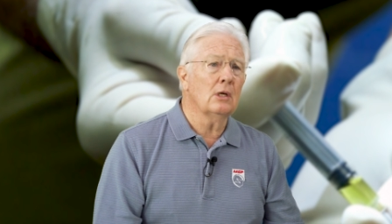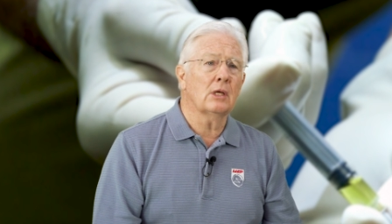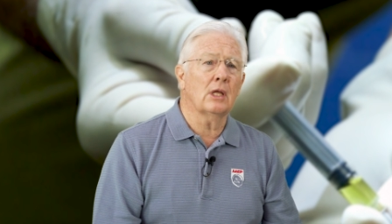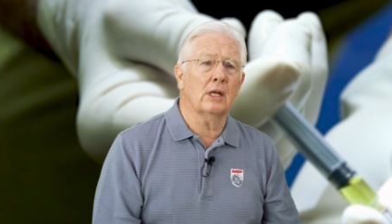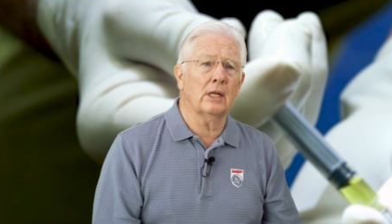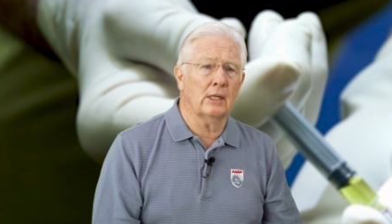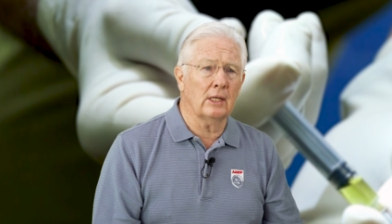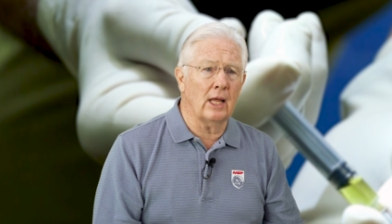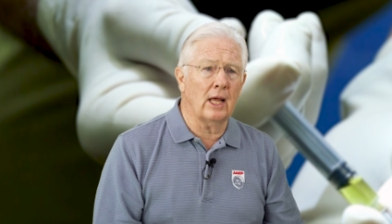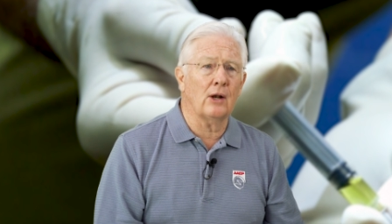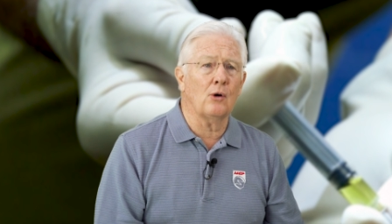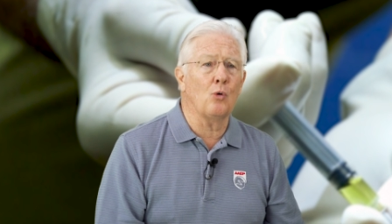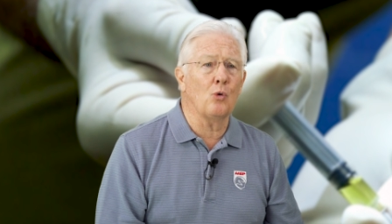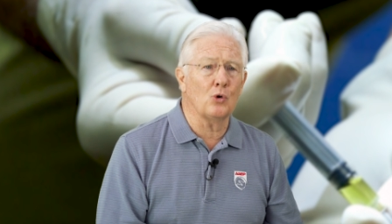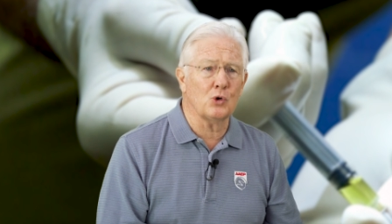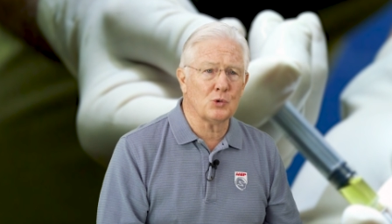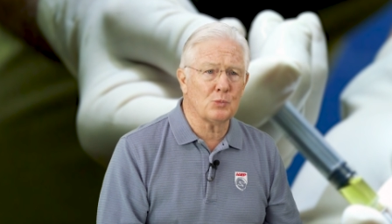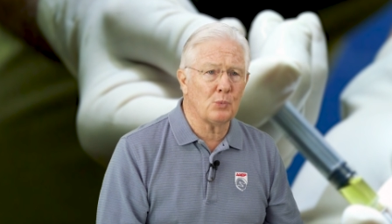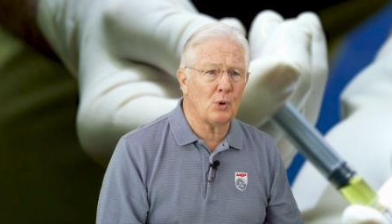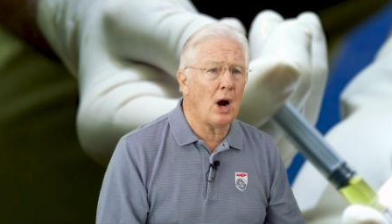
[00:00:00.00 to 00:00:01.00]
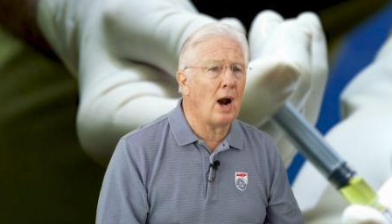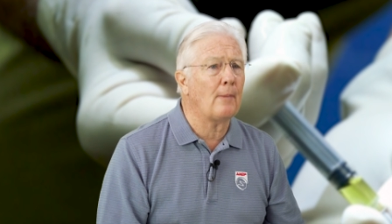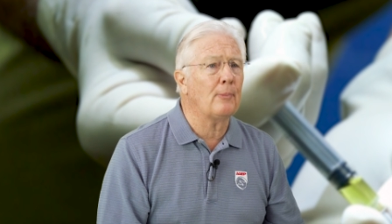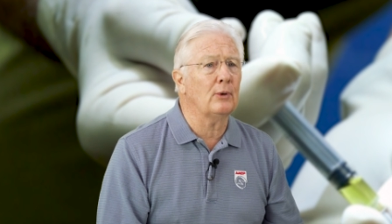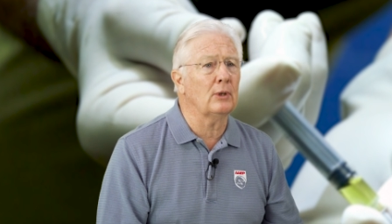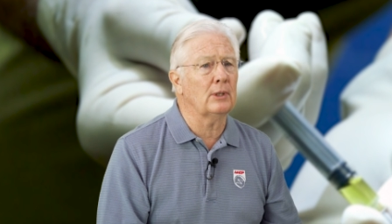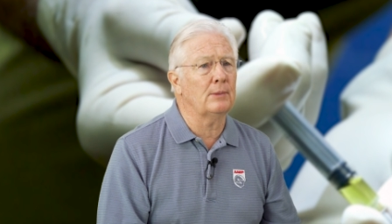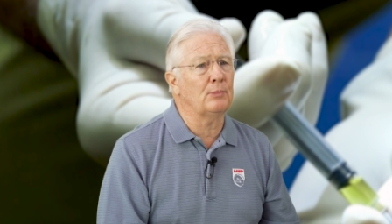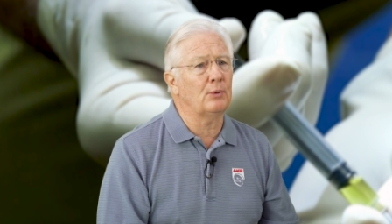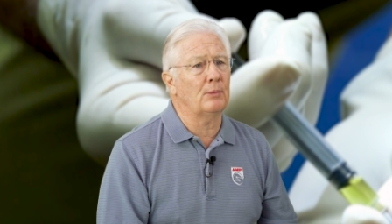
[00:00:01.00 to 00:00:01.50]
getting that horse
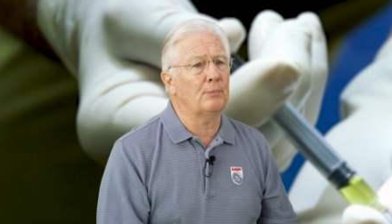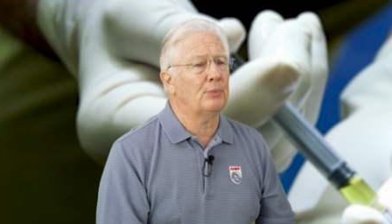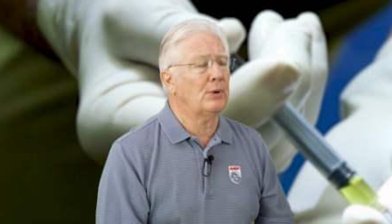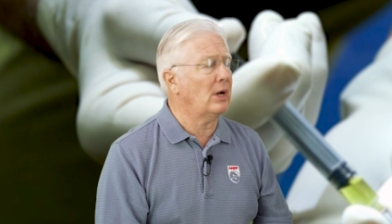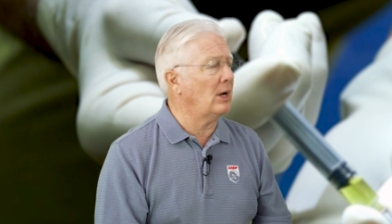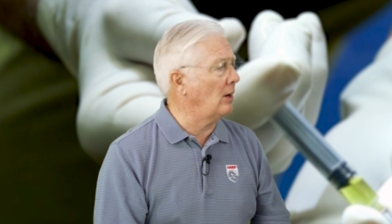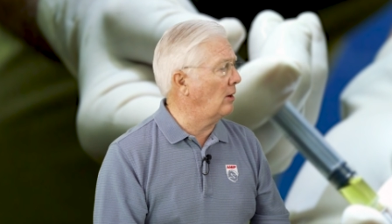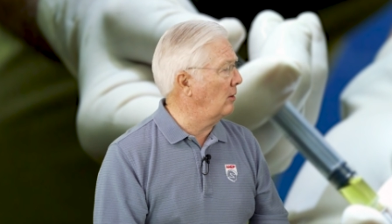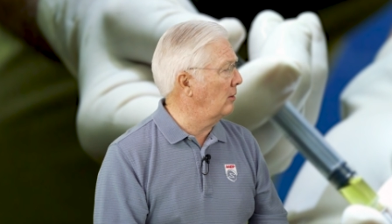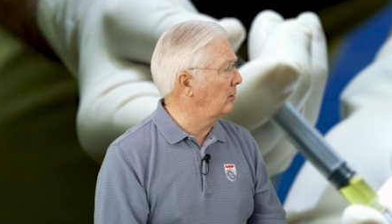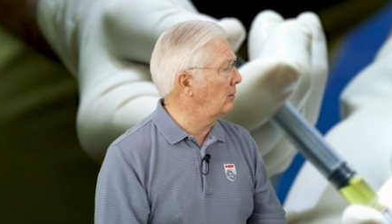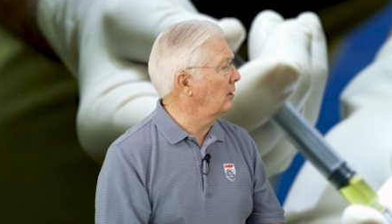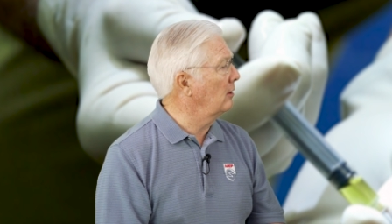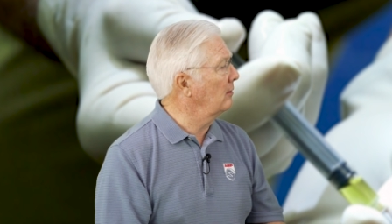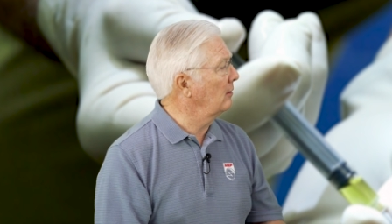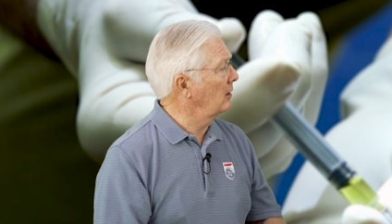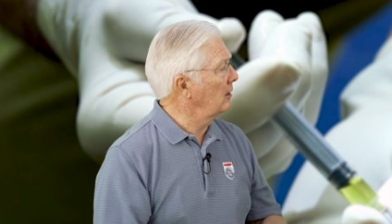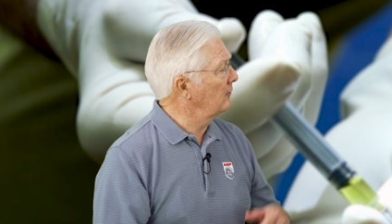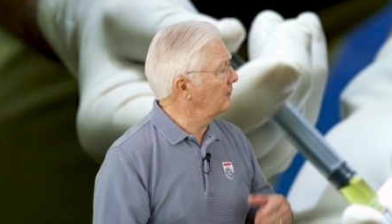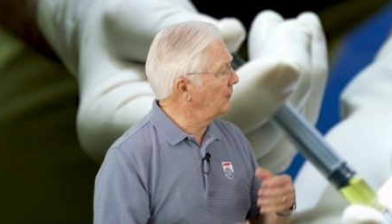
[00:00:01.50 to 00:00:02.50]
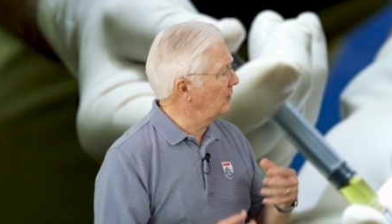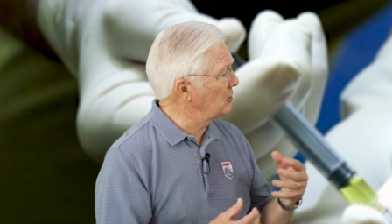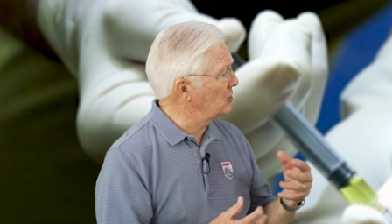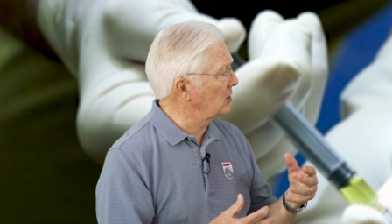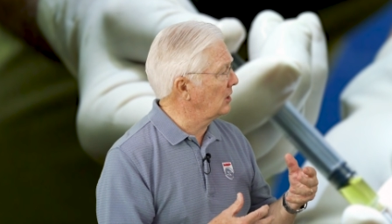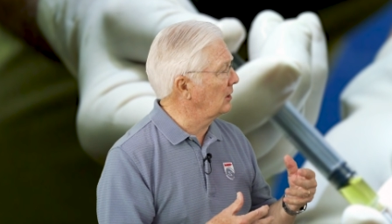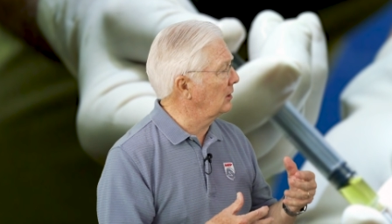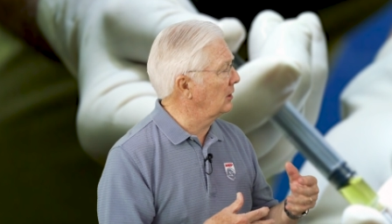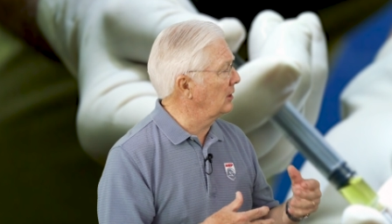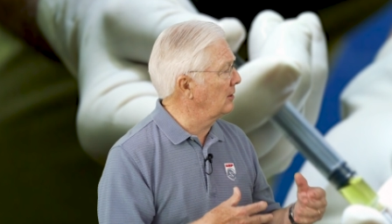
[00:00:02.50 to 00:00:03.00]
properly prepared
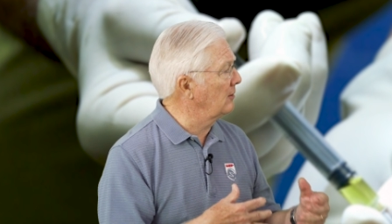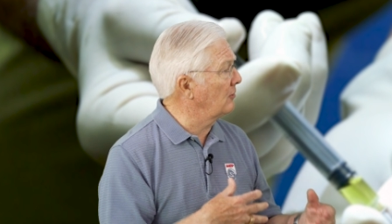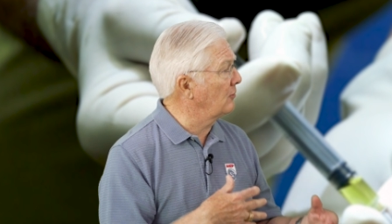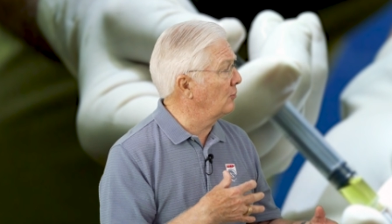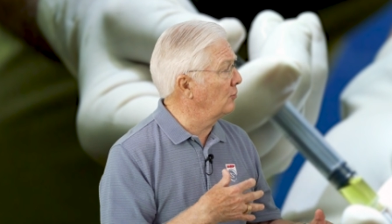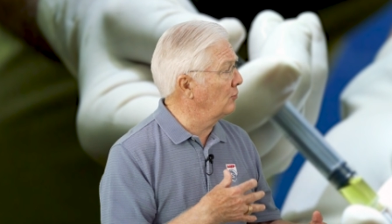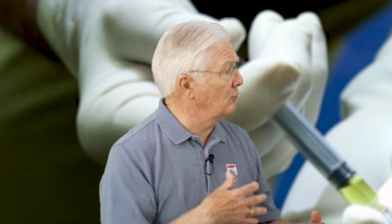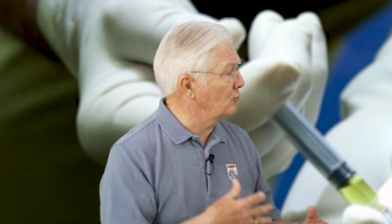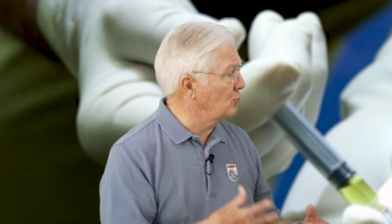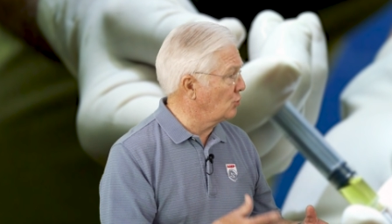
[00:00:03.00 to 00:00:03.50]
physically through